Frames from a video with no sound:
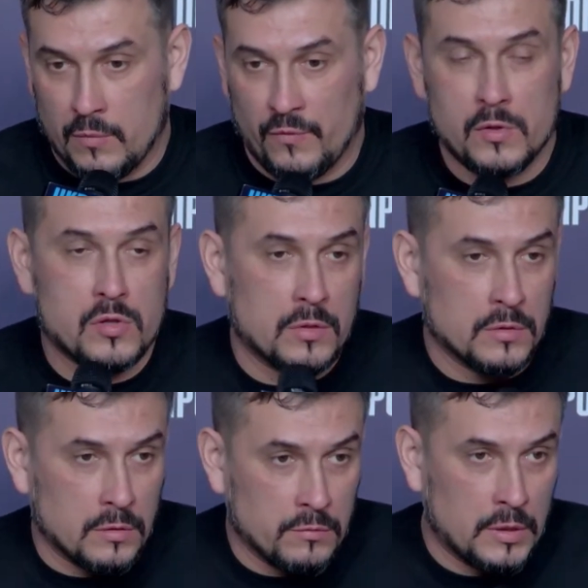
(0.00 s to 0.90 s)

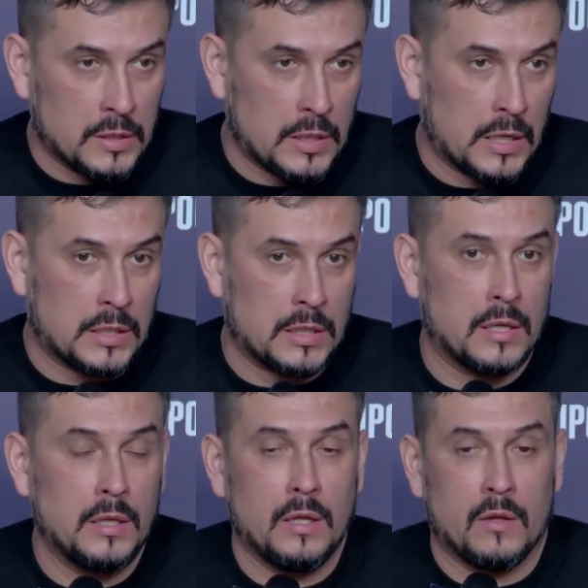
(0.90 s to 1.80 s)
We keep
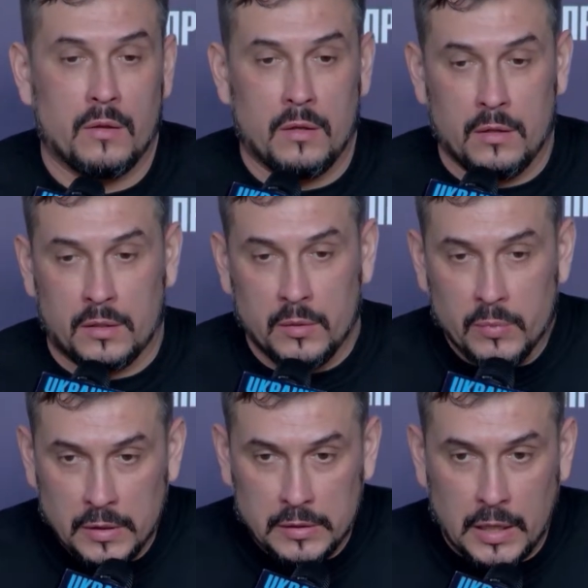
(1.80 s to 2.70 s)

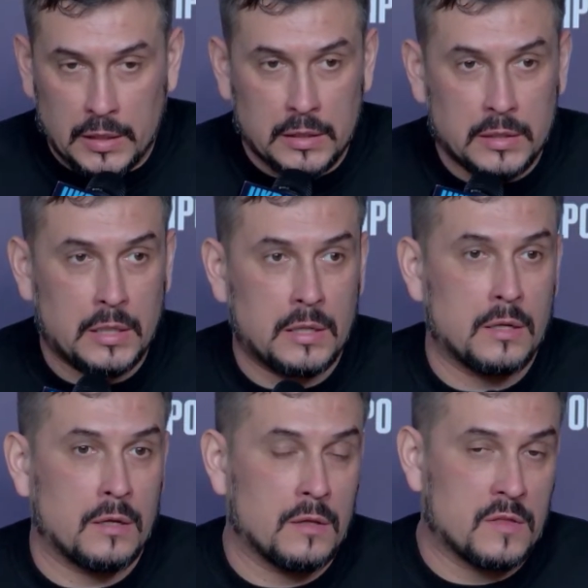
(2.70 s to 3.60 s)
witnessing
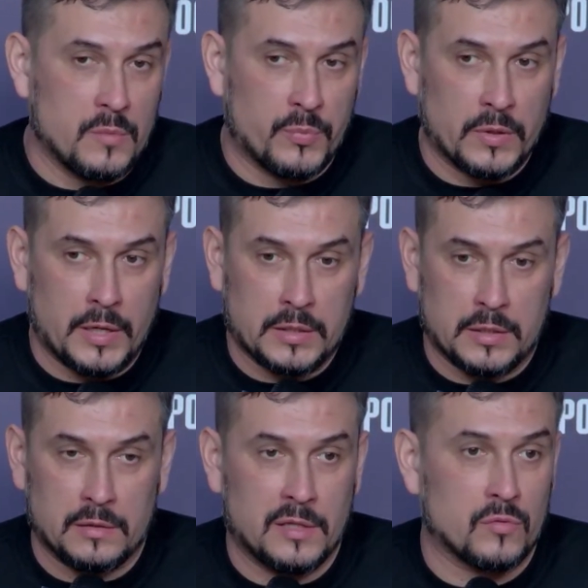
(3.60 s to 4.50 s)
cyber attacks,
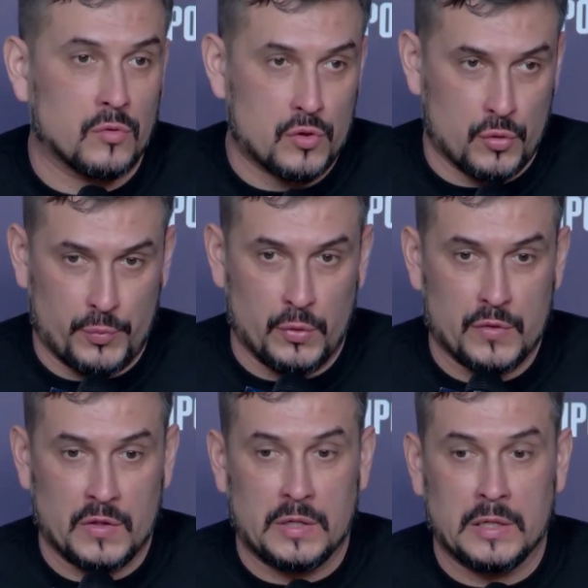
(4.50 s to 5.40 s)

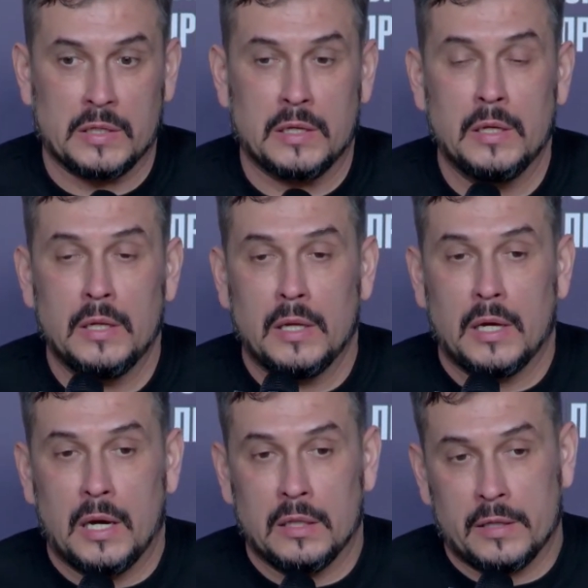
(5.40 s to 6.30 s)
phishing attacks
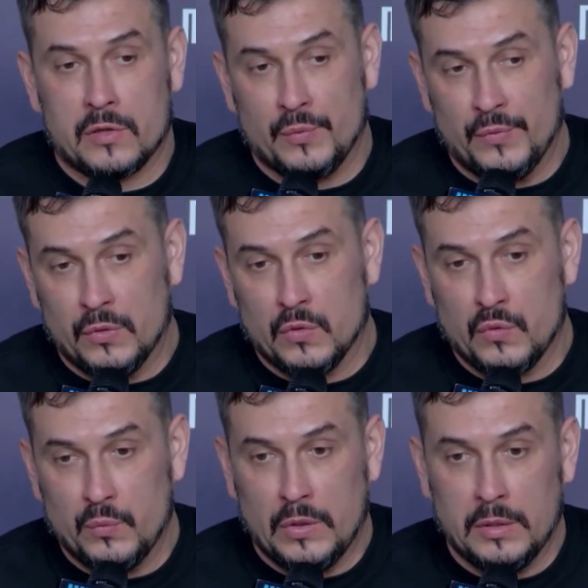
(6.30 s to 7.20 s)
on
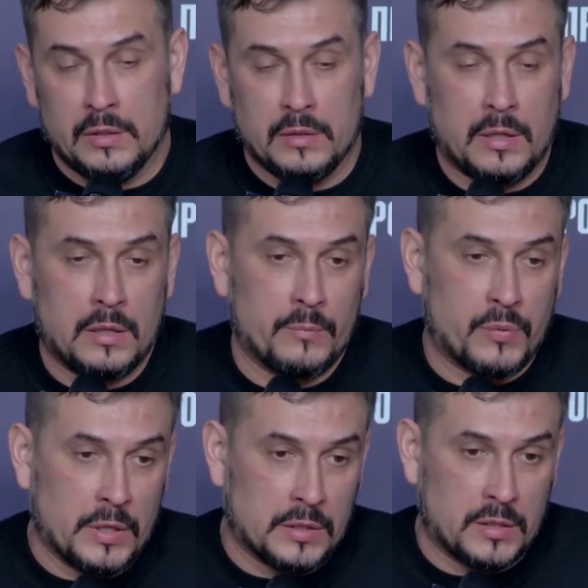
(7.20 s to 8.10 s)
those projects.
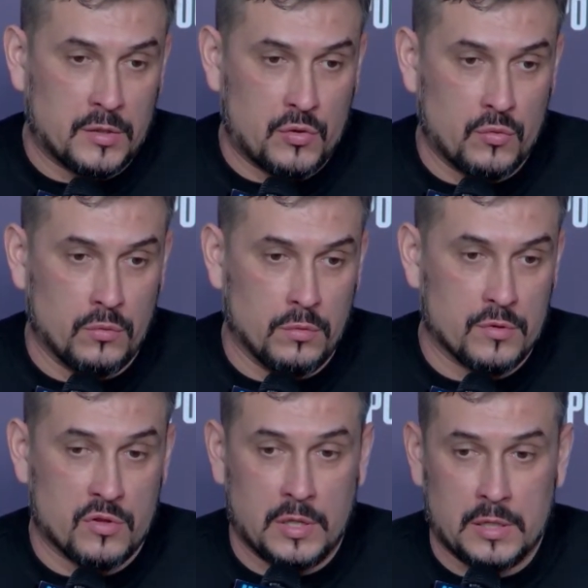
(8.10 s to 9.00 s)

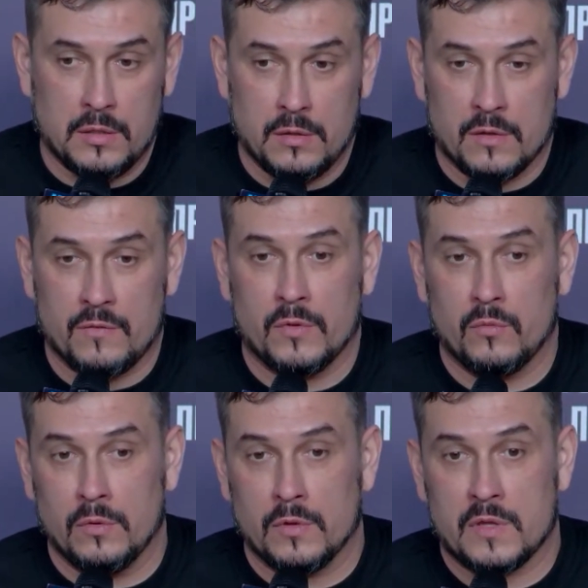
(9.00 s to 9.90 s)
But for
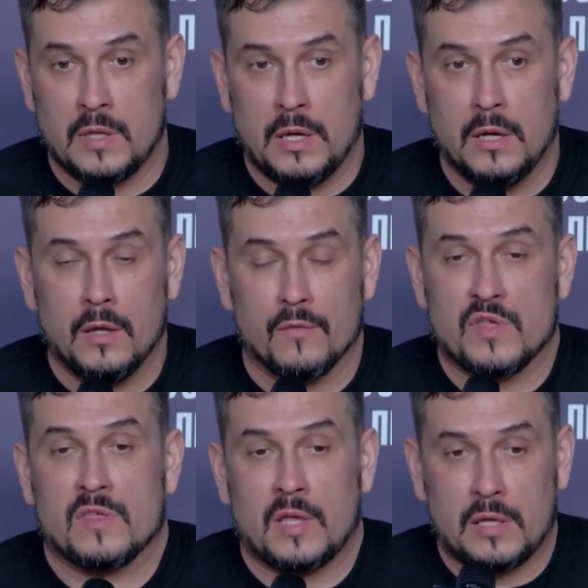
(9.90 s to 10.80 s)
your
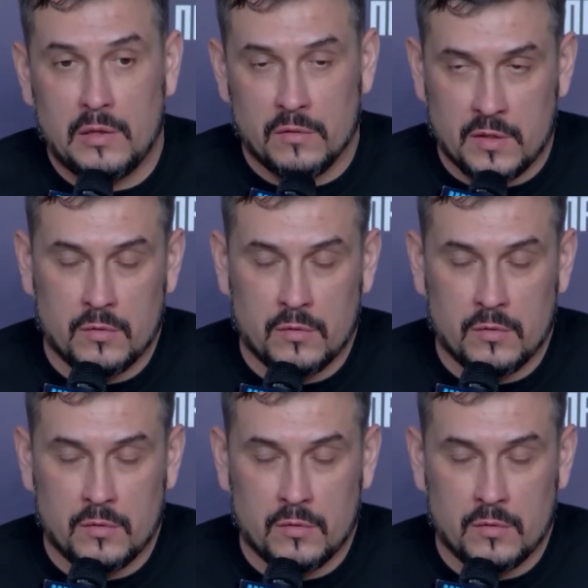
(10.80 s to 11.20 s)
understanding,